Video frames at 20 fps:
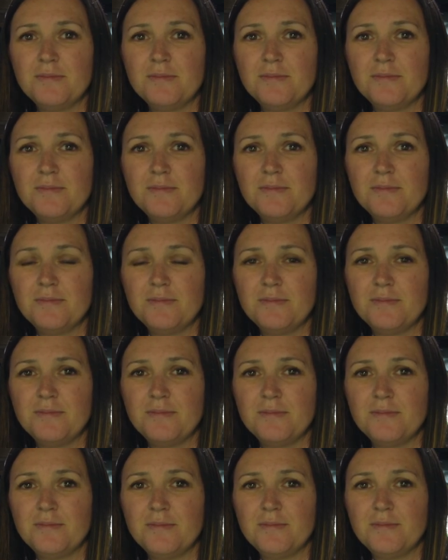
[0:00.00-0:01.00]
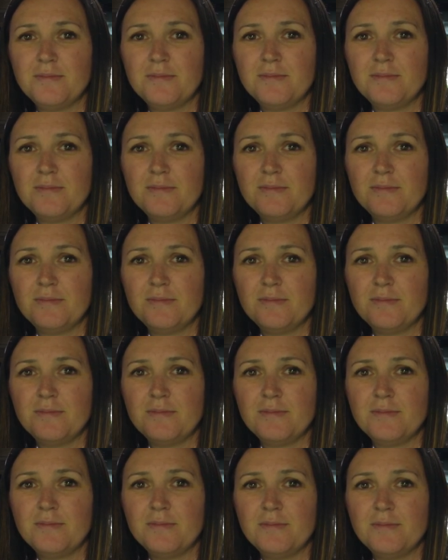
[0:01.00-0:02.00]

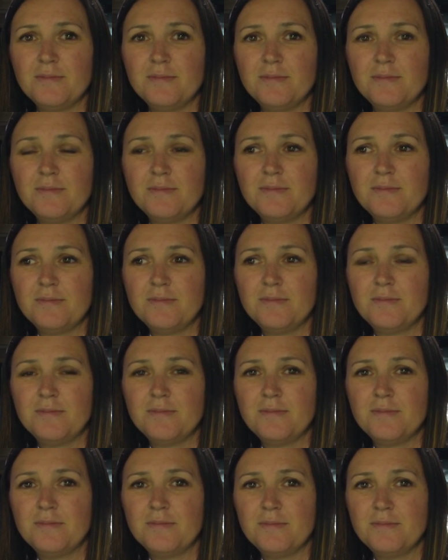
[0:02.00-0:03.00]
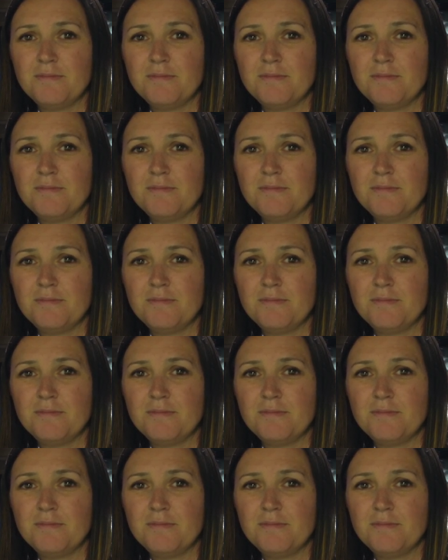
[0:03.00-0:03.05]
(silent)